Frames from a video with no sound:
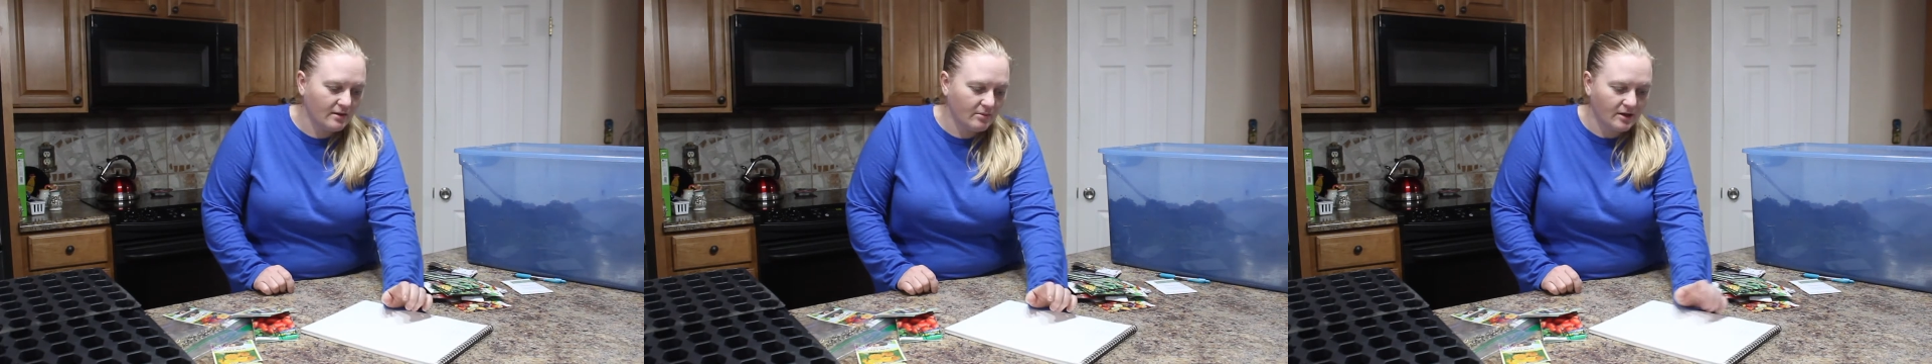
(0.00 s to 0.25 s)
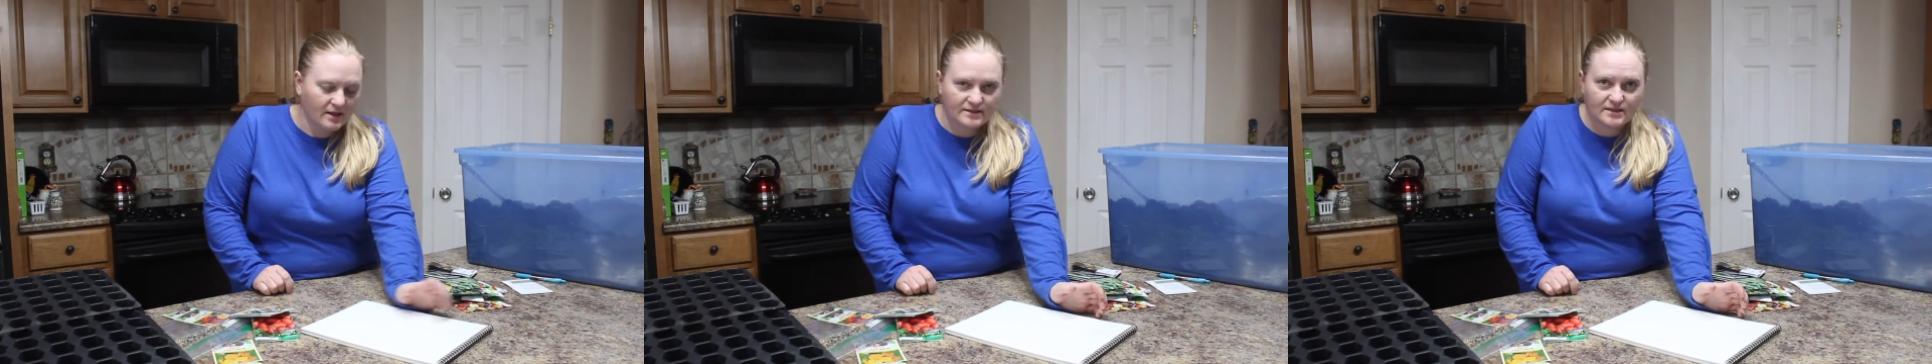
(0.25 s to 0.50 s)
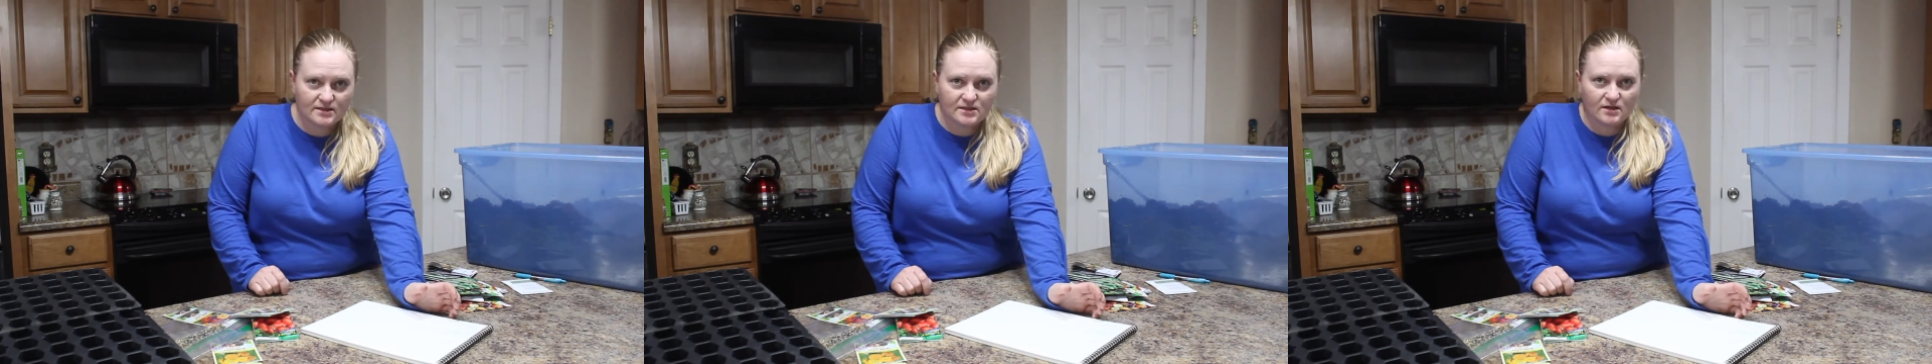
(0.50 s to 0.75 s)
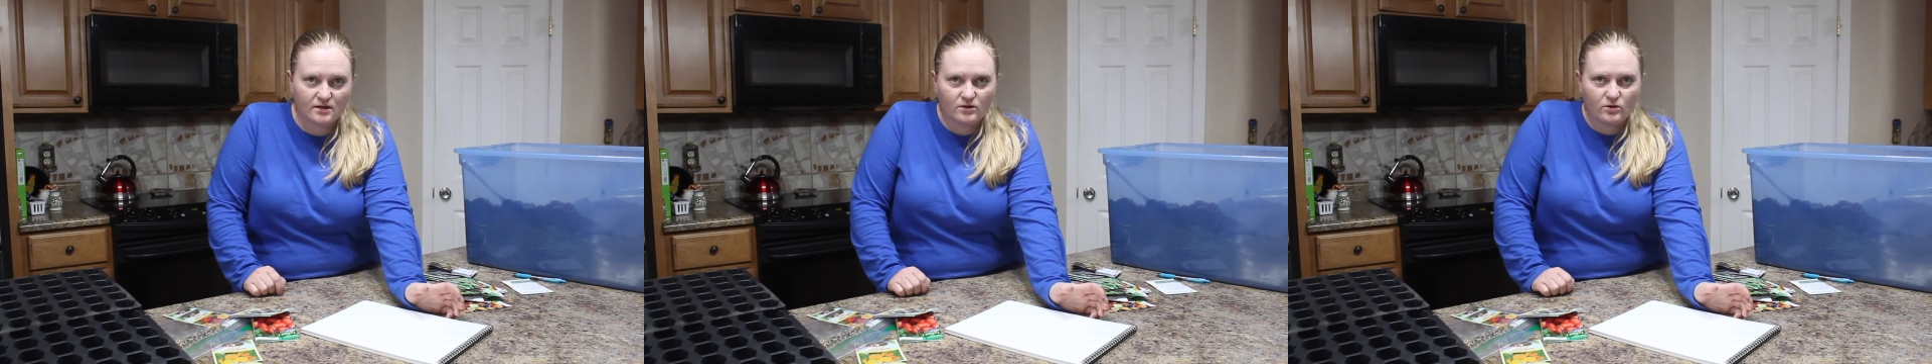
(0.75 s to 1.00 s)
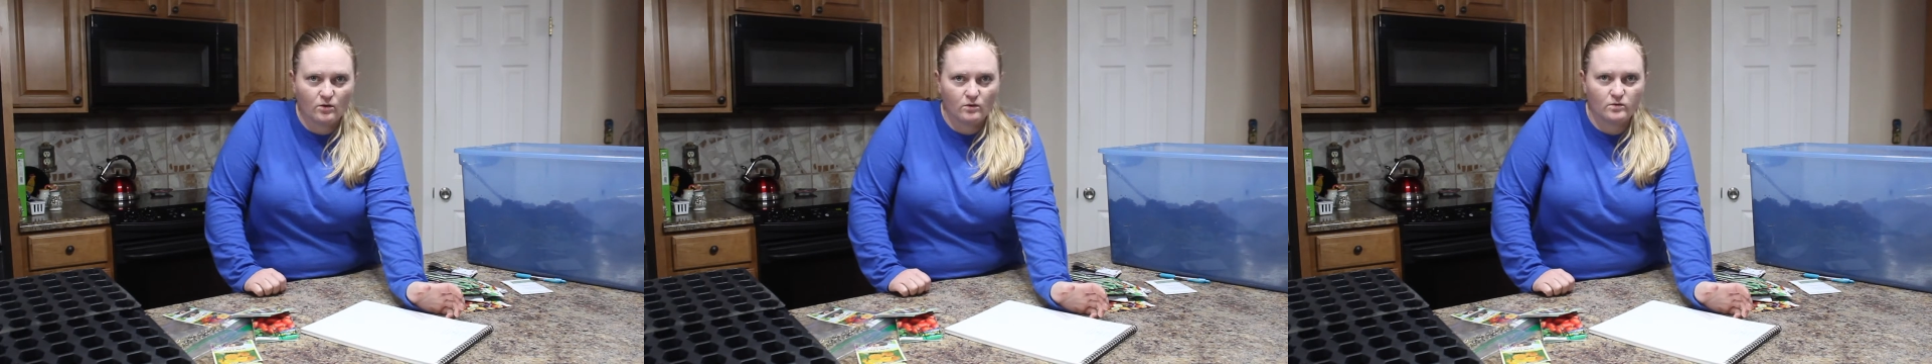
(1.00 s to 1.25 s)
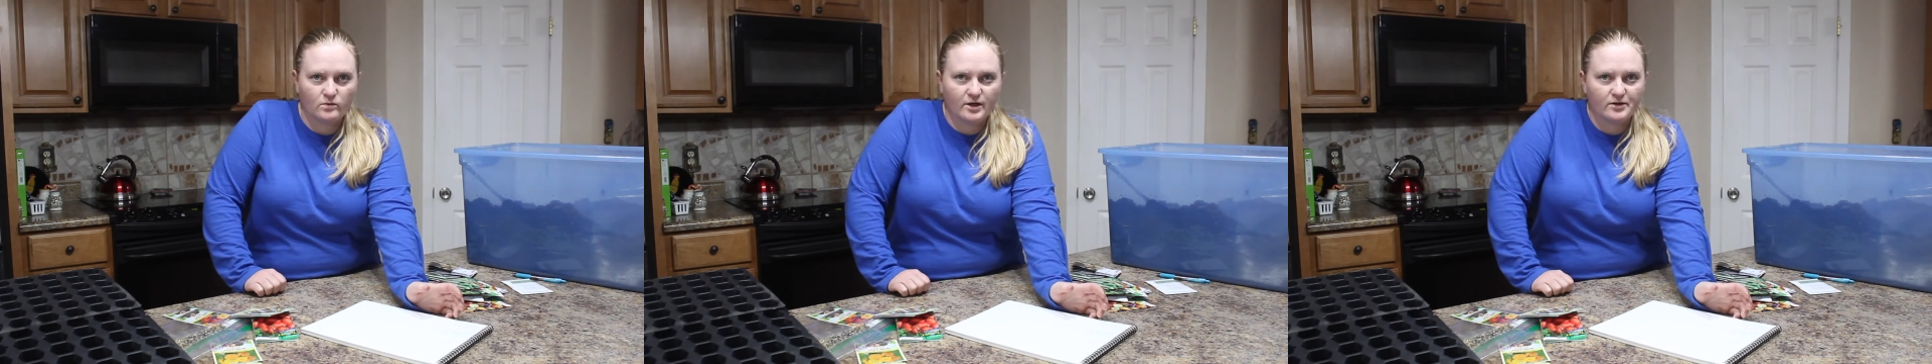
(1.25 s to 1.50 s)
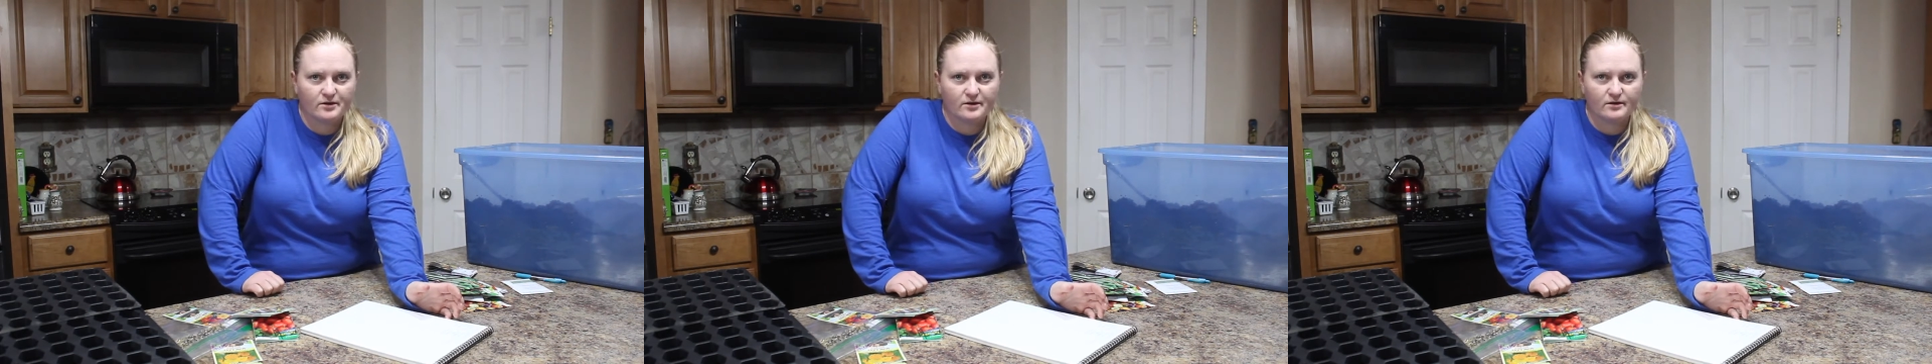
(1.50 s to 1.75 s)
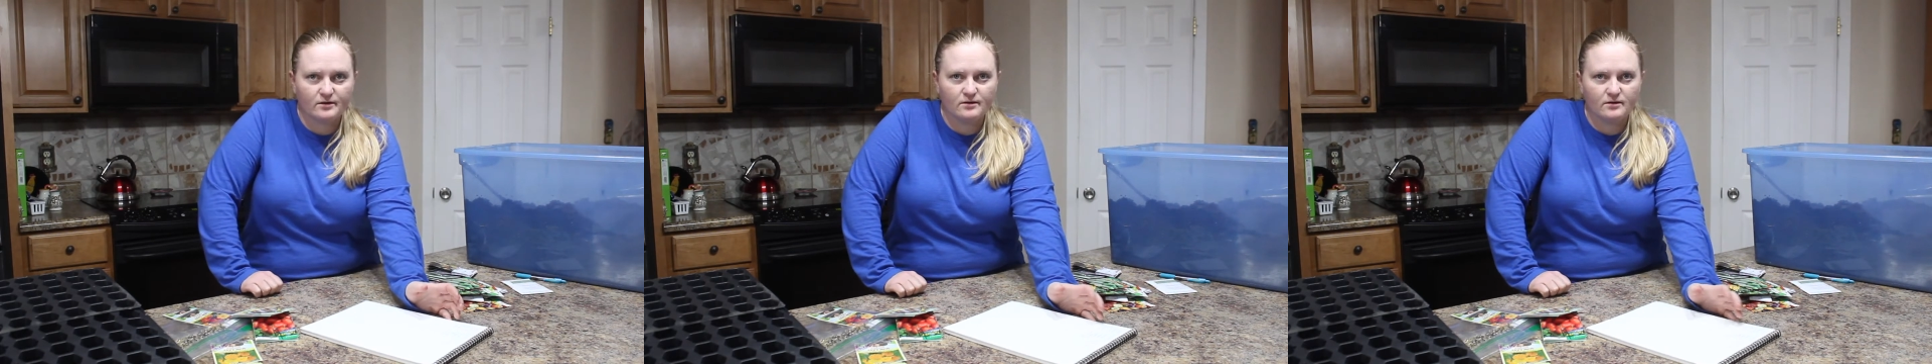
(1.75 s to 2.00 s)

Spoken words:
because it's a cold weather